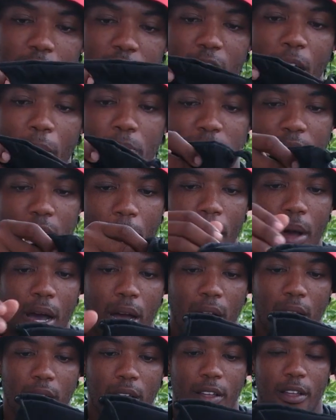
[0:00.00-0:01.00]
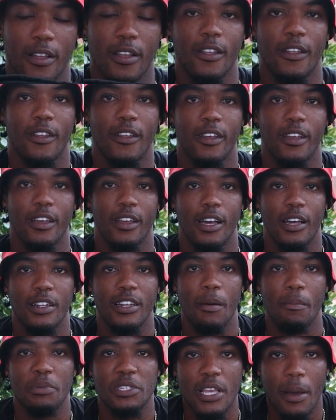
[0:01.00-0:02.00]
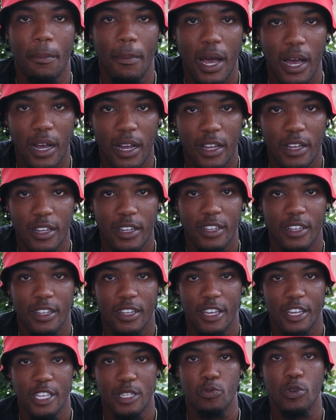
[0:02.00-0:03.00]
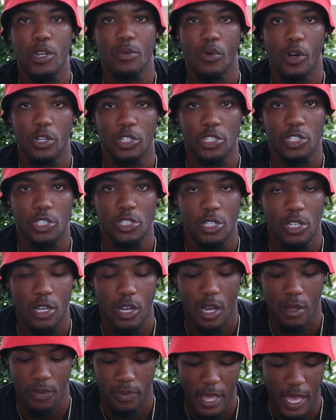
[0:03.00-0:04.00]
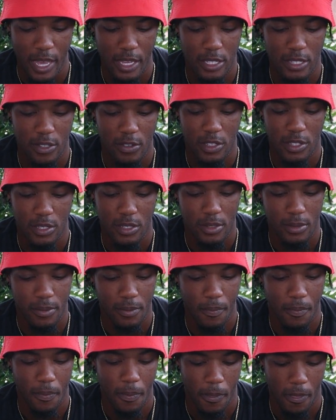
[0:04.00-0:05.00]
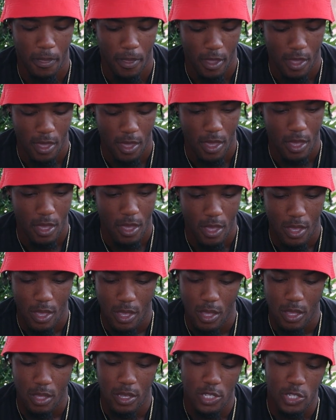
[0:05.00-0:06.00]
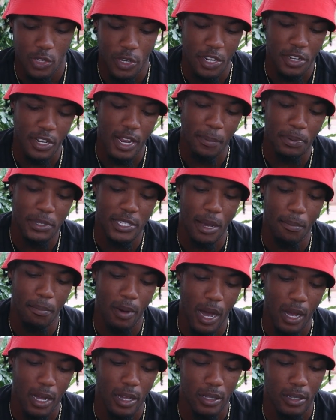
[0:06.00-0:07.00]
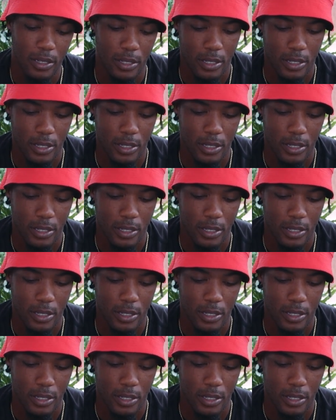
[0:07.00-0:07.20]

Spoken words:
the knapsack bag. The knapsack bag is pretty much nice. So in the knapsack bag,